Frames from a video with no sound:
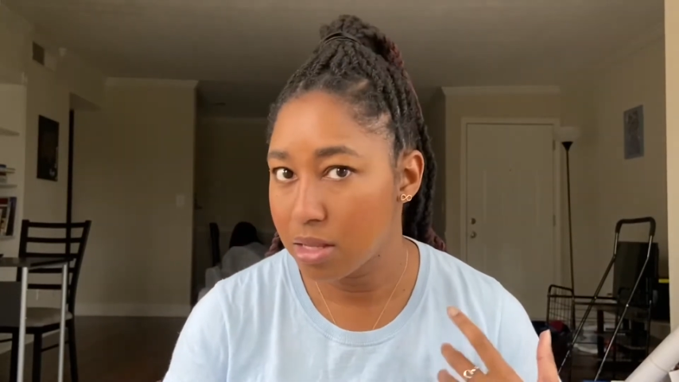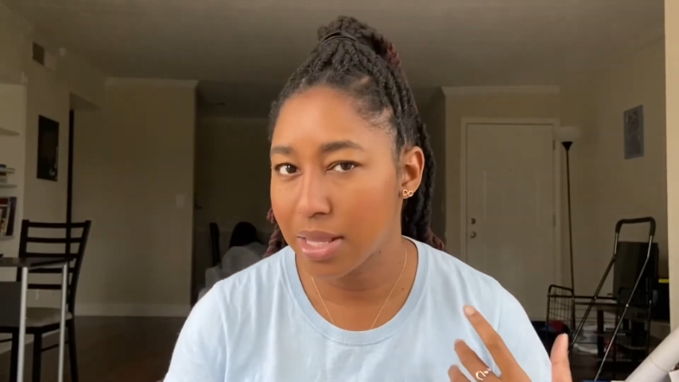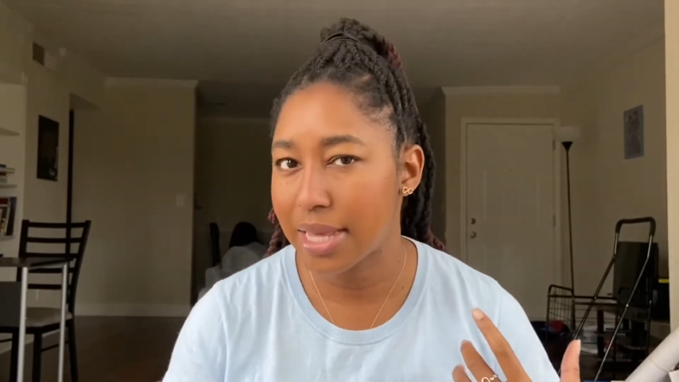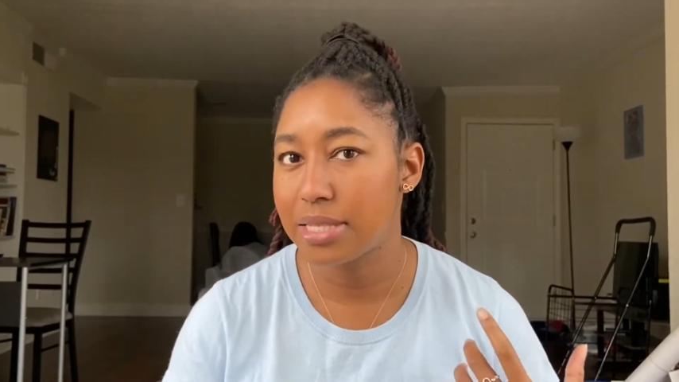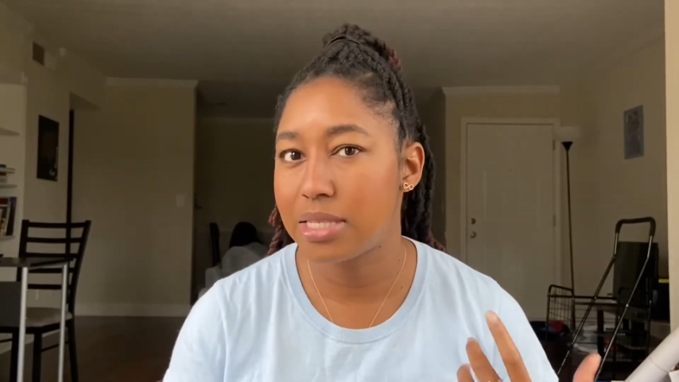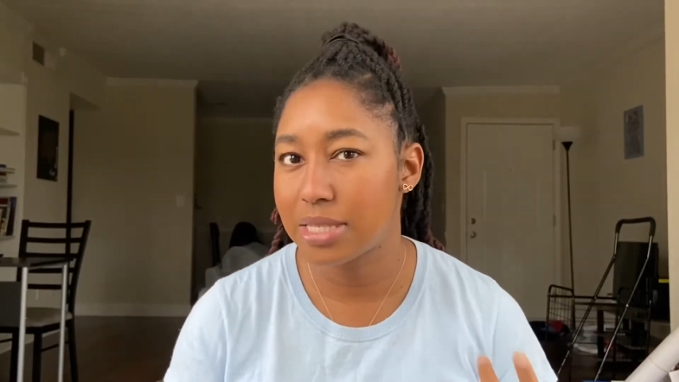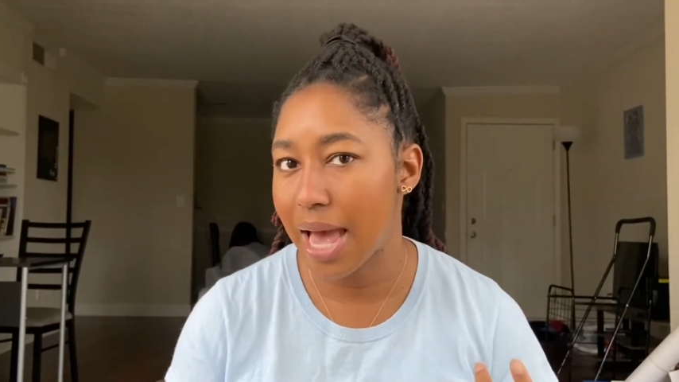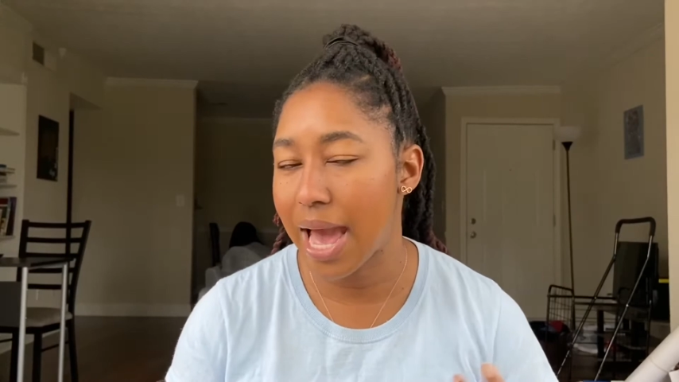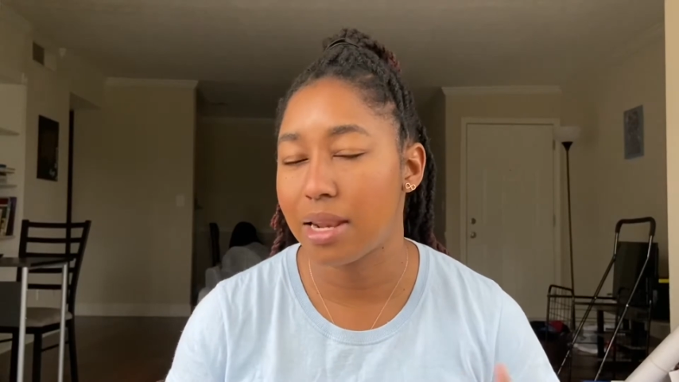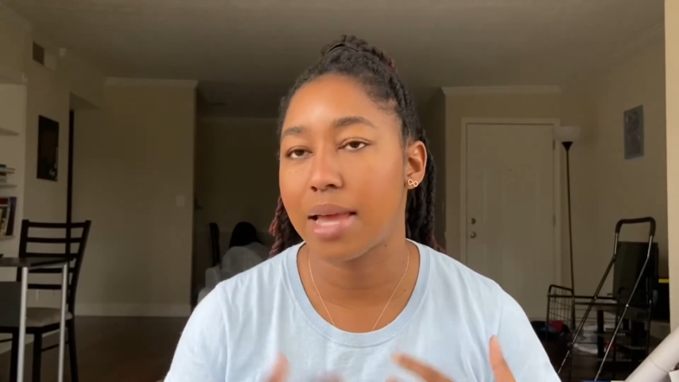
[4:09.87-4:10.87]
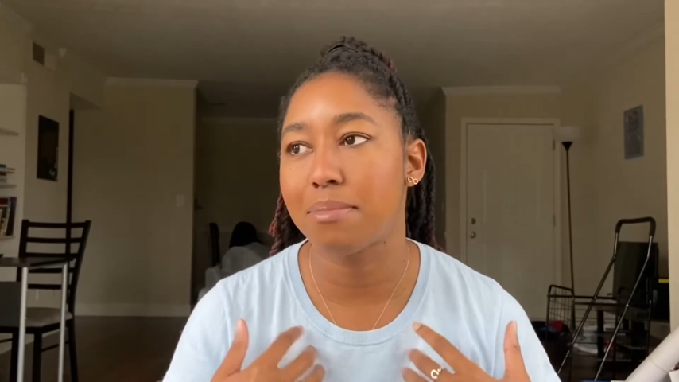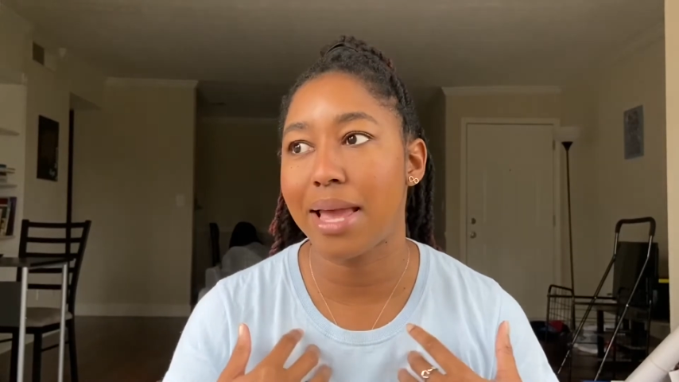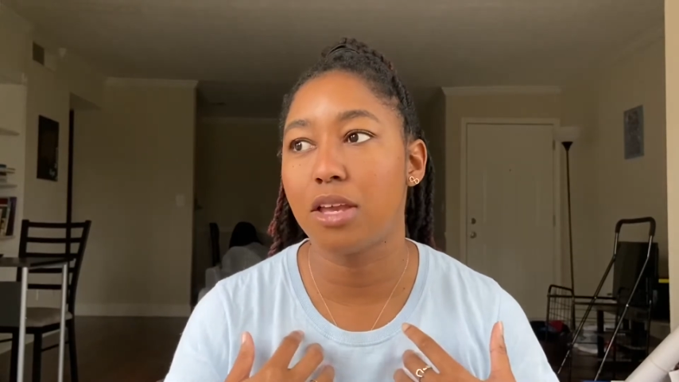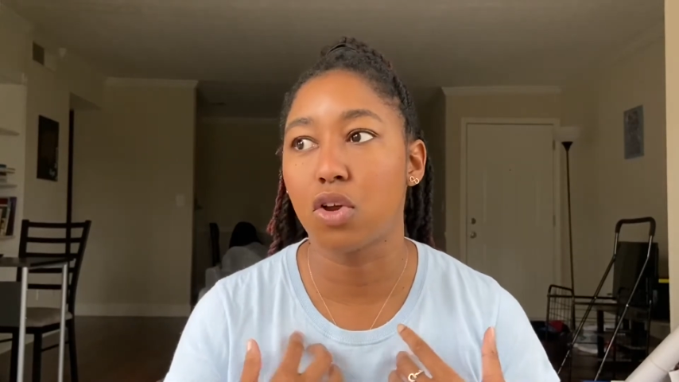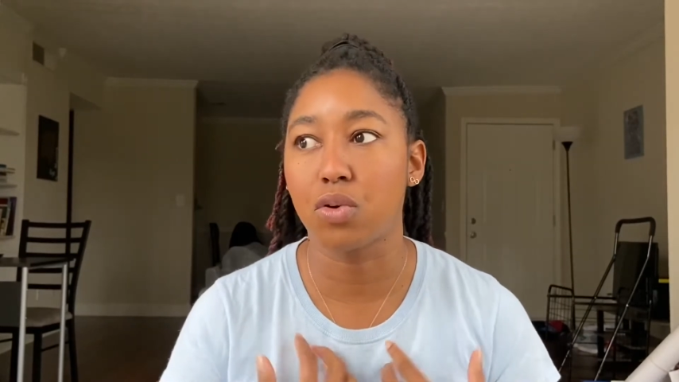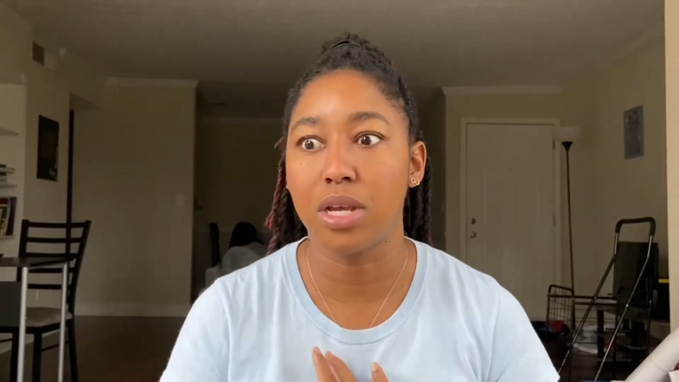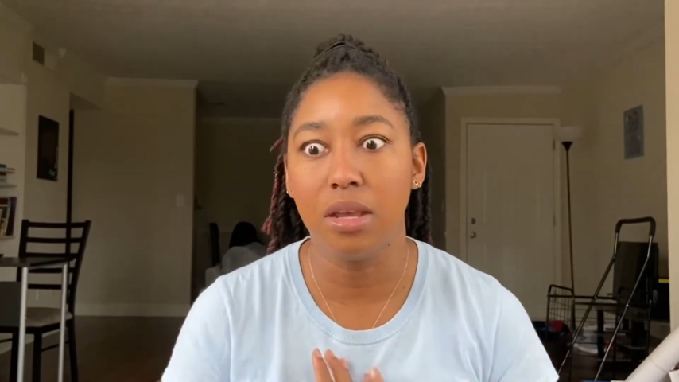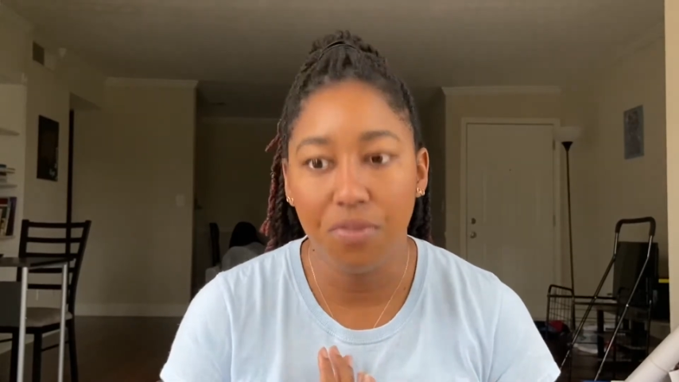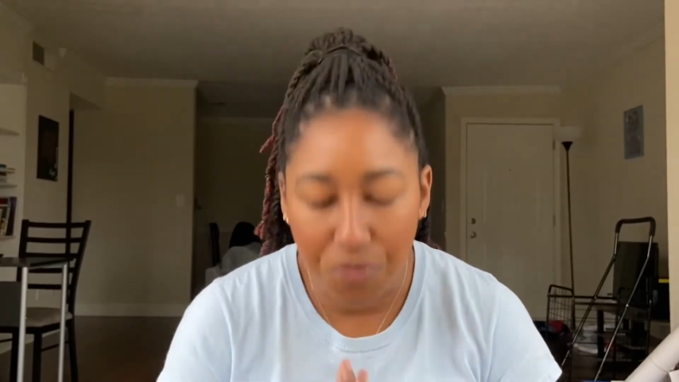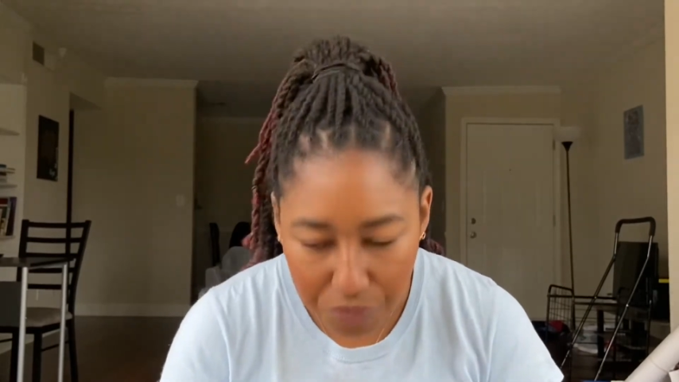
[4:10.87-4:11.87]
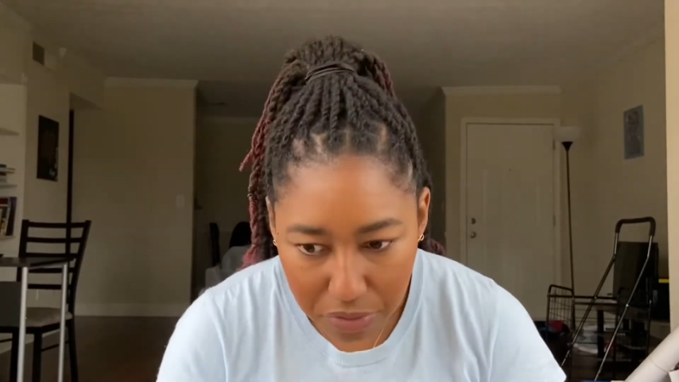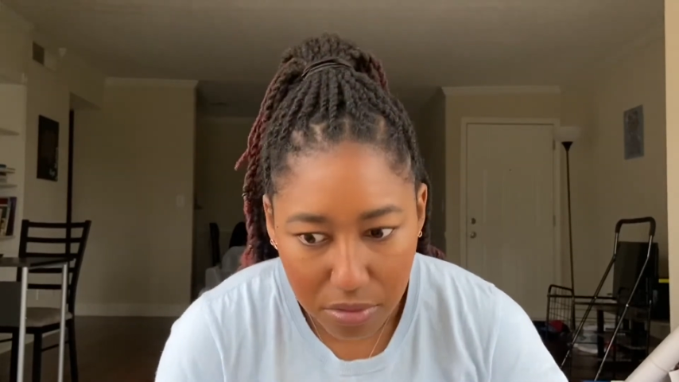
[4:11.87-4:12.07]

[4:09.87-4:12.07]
like sad. Like my grief,